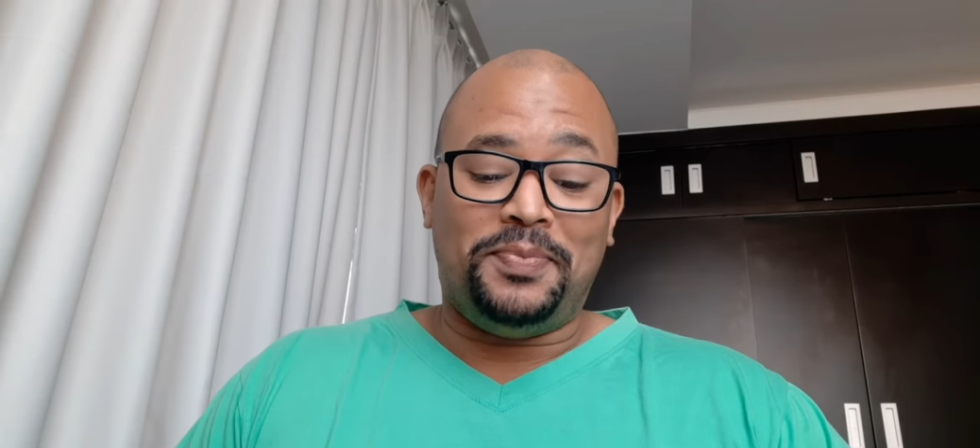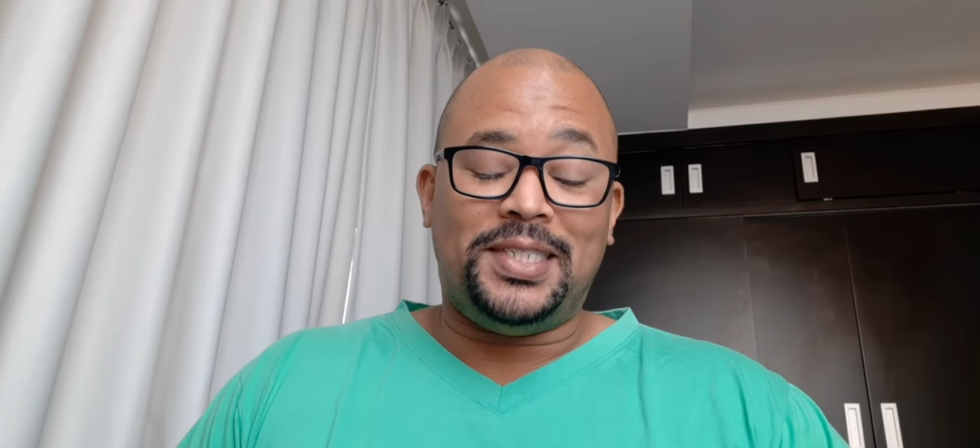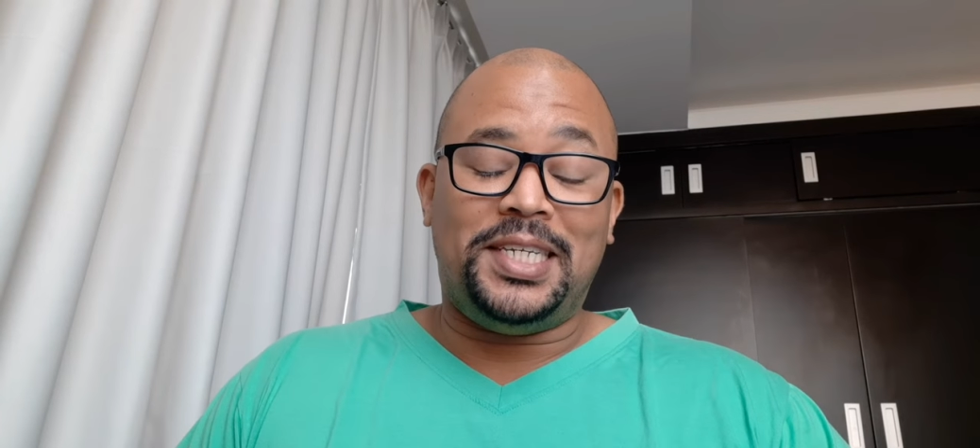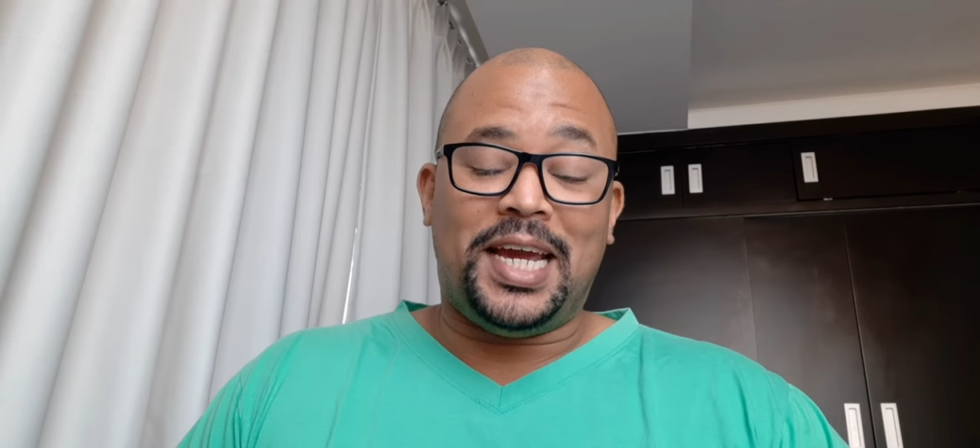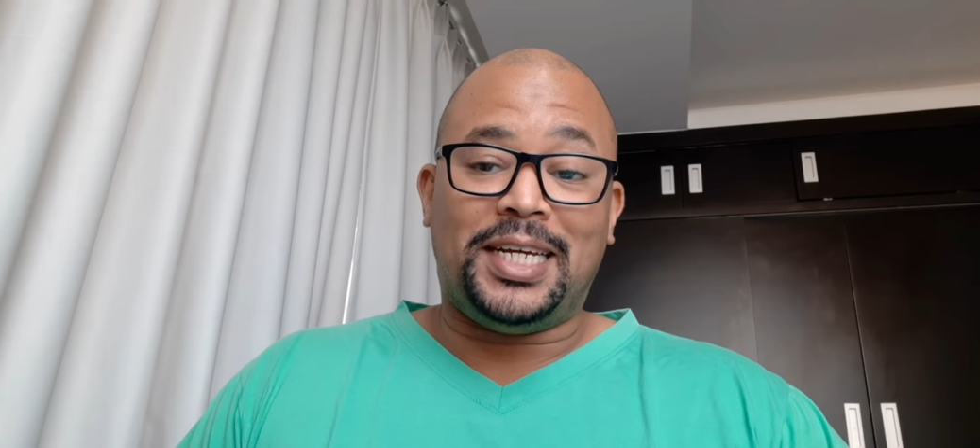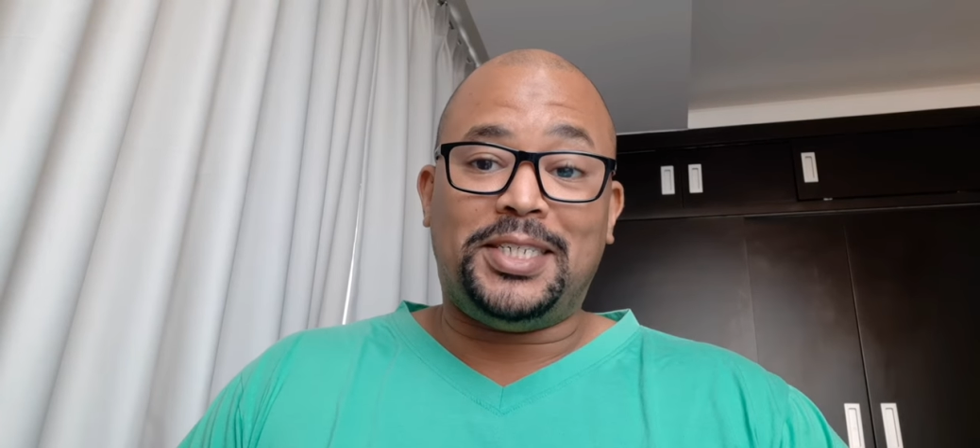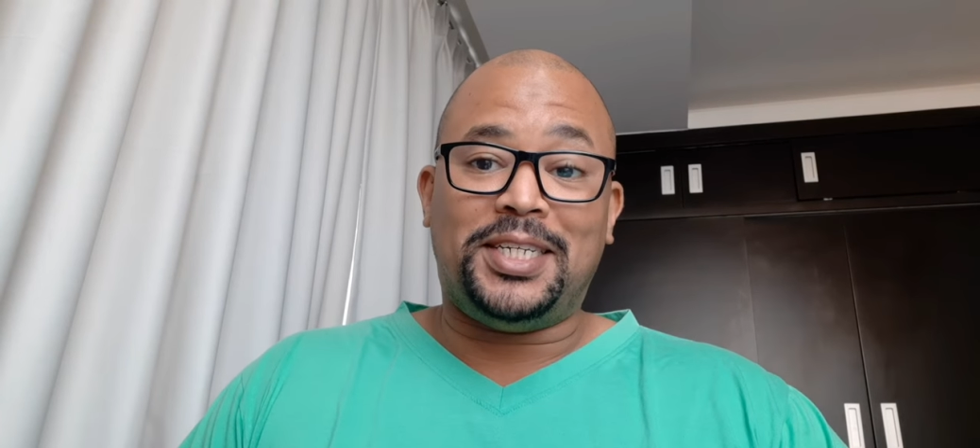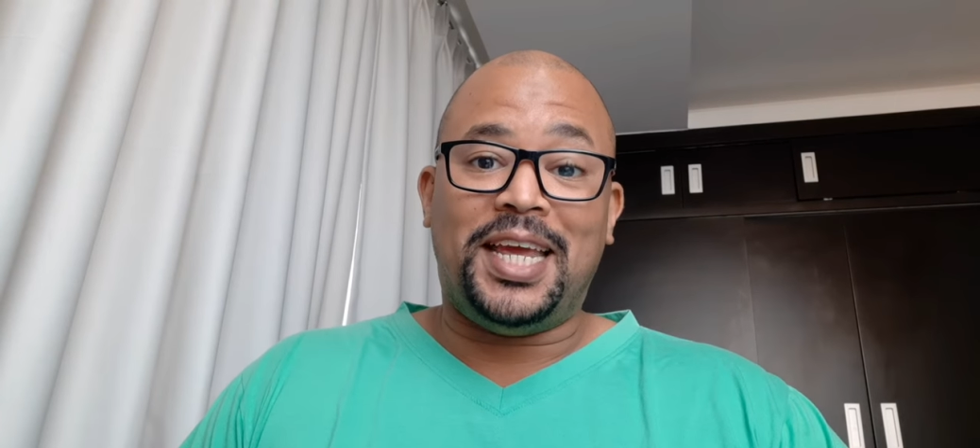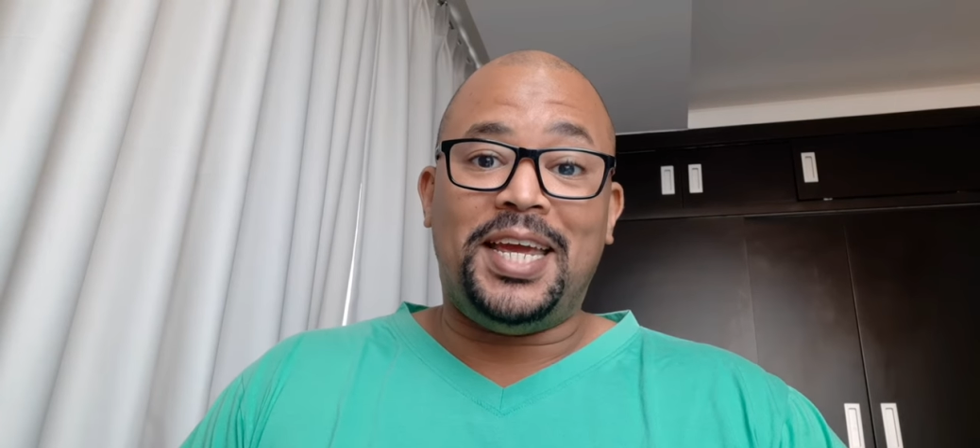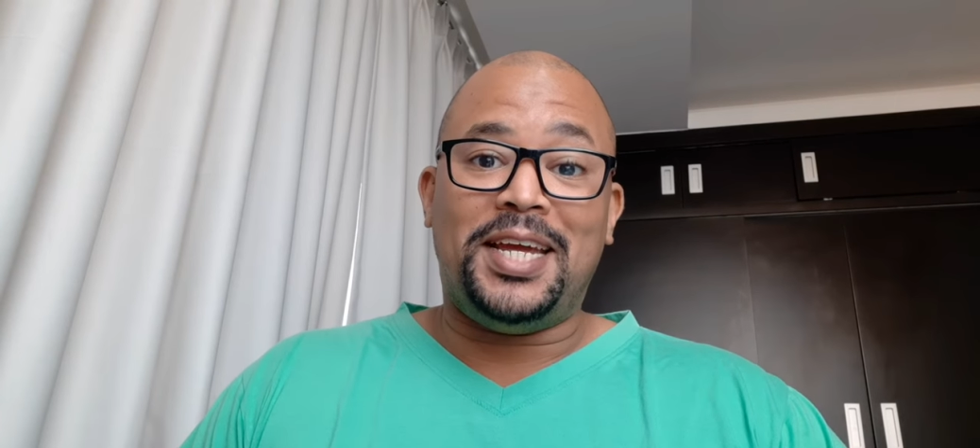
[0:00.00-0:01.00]
Yes,
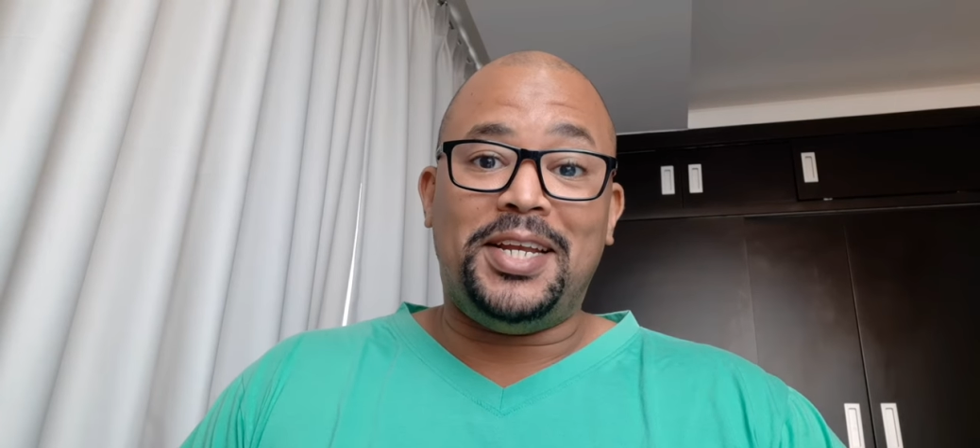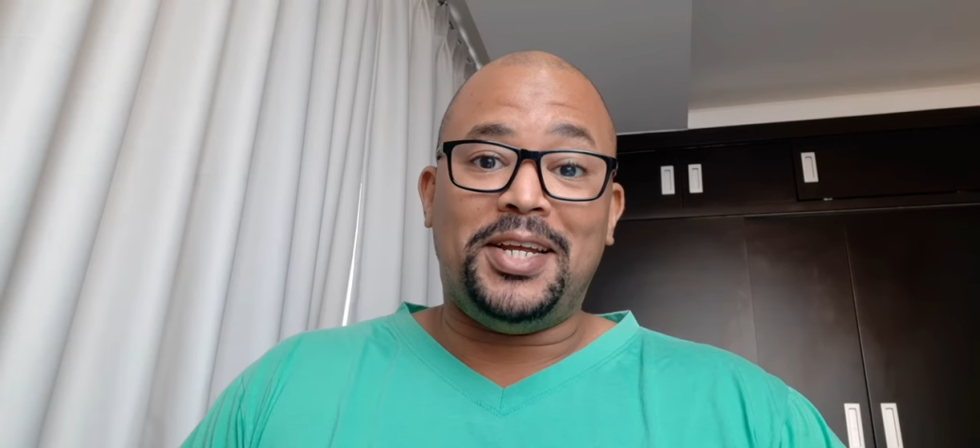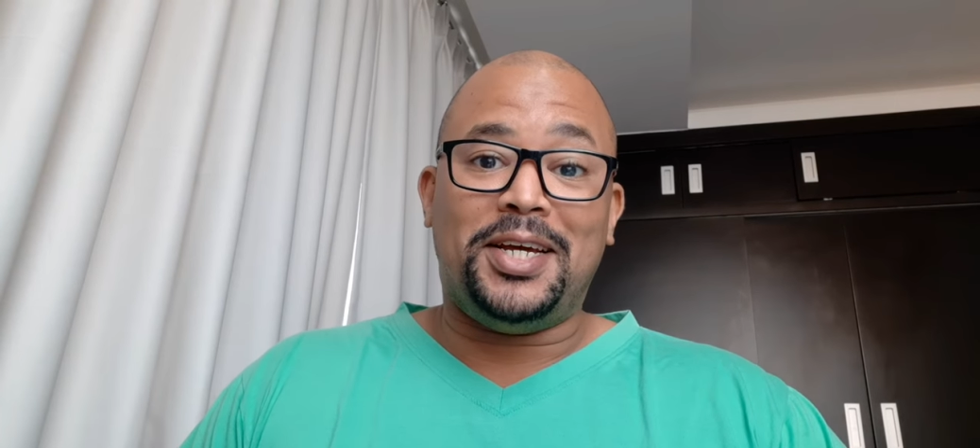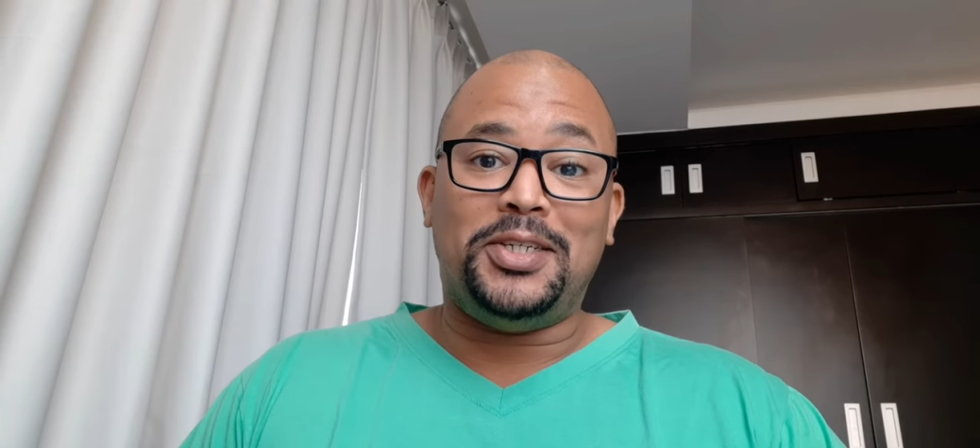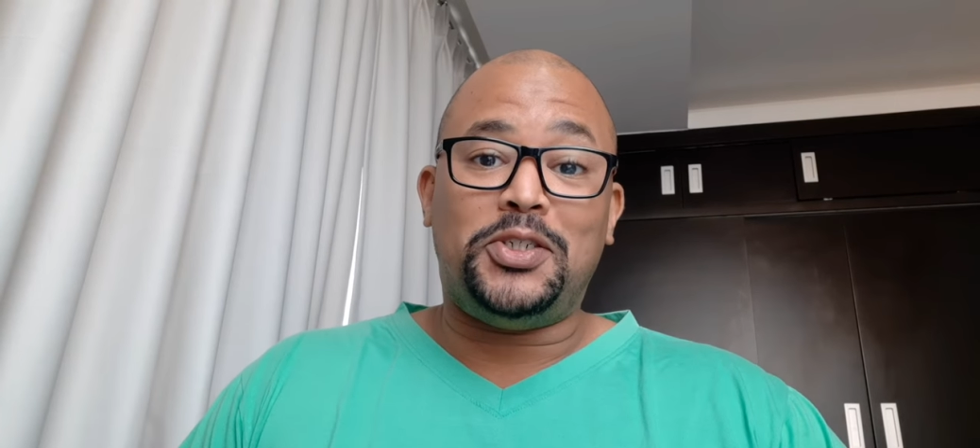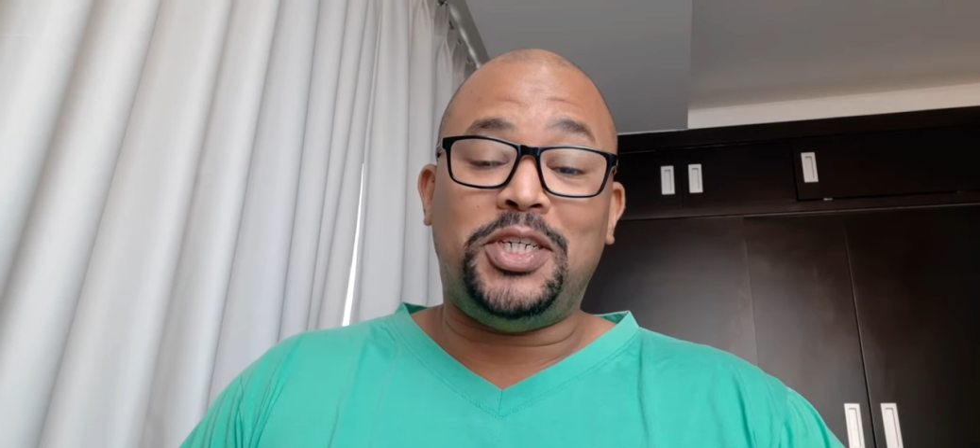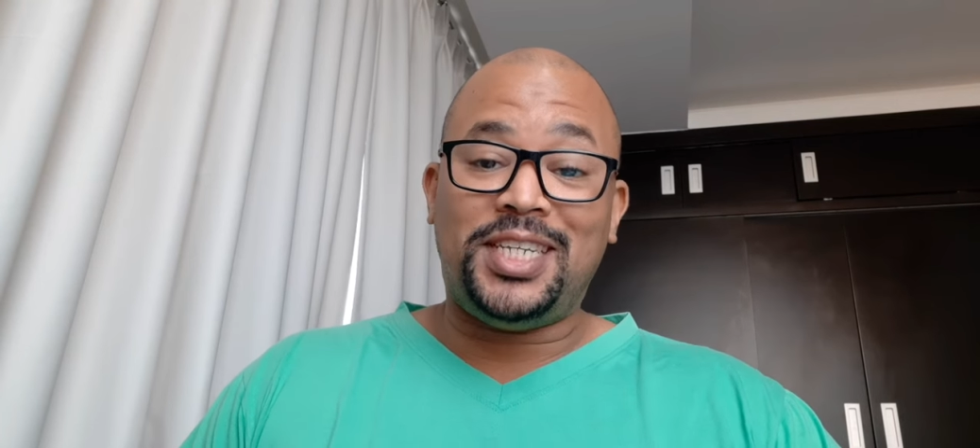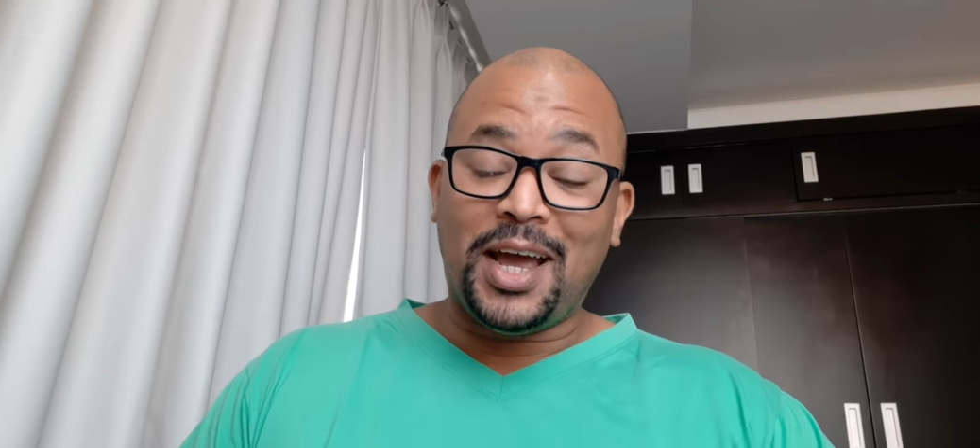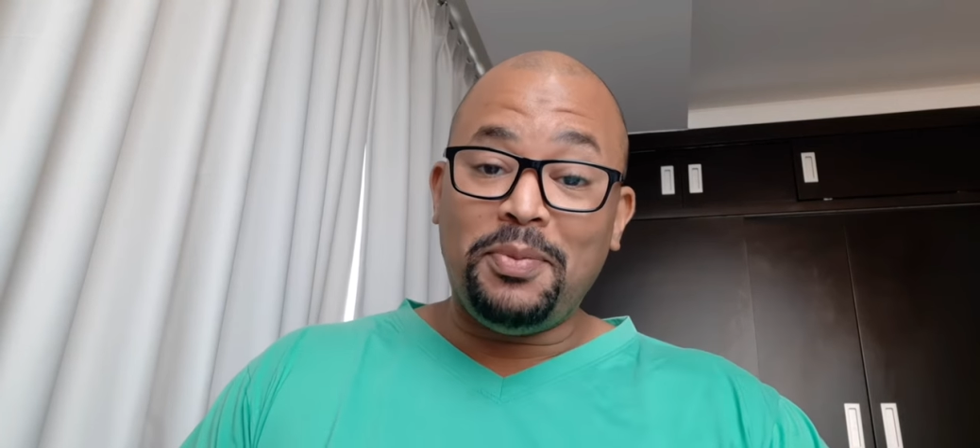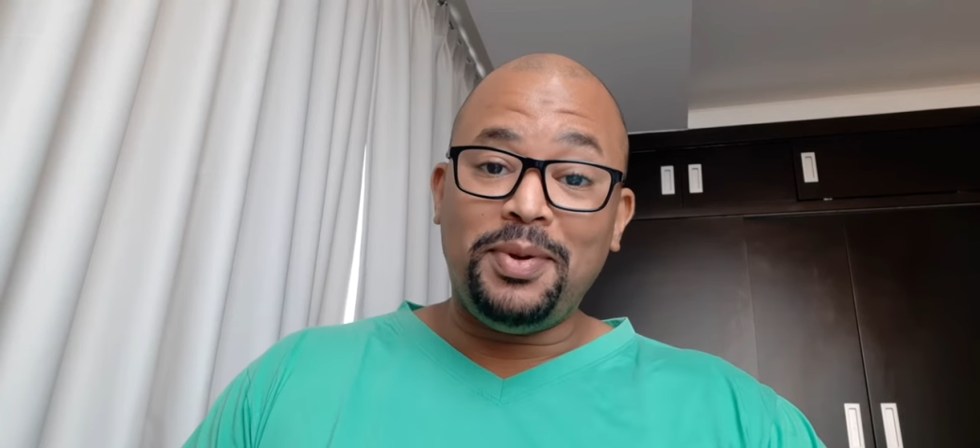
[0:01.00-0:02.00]
and uh, she's
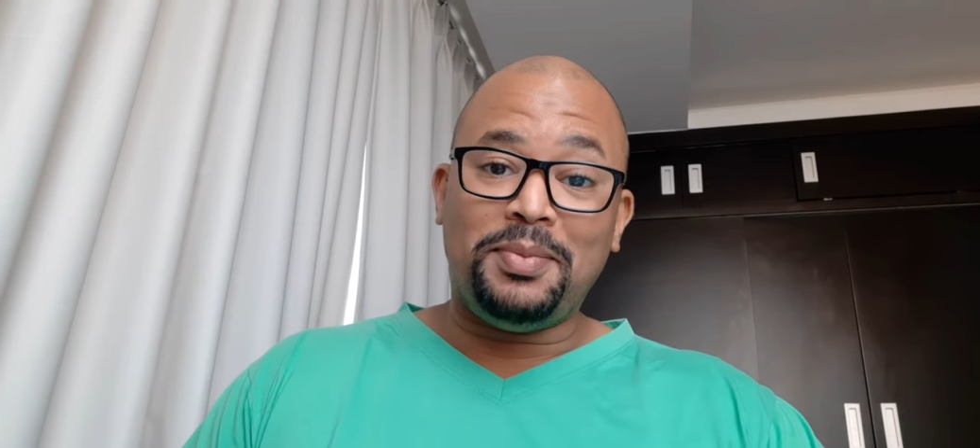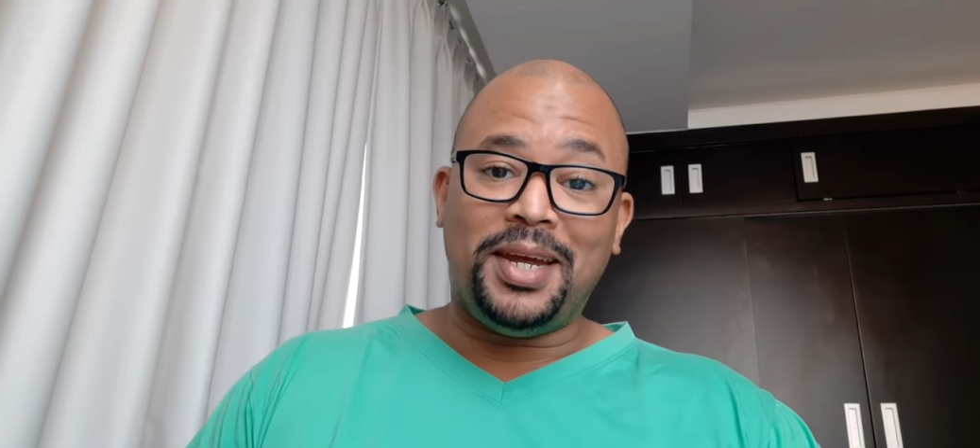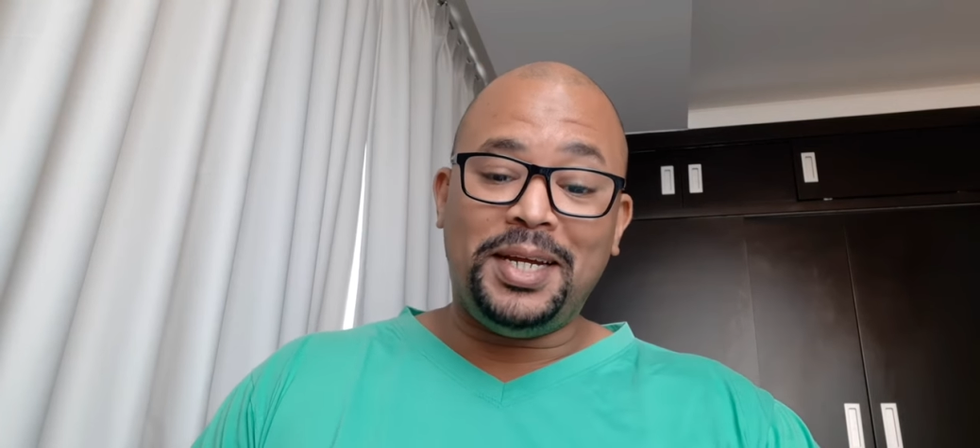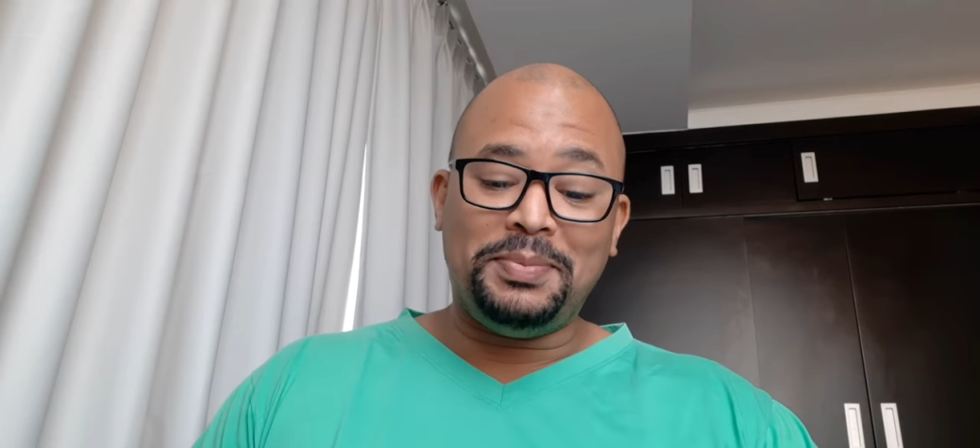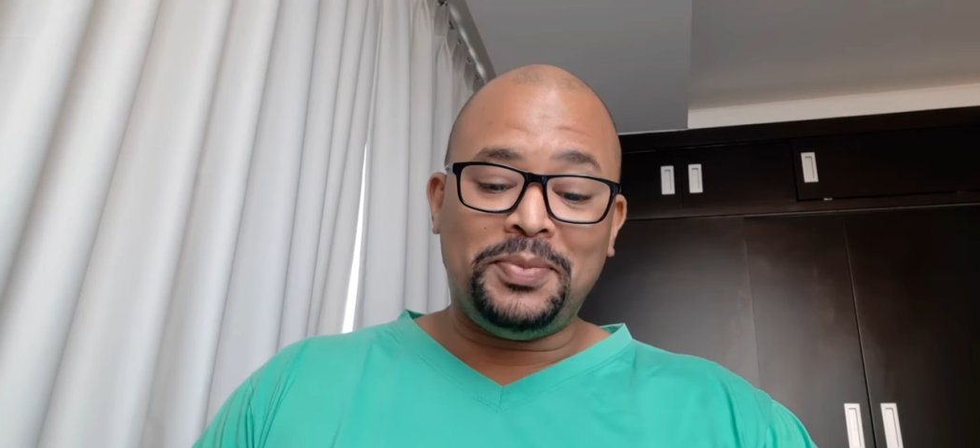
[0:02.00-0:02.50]
helping me,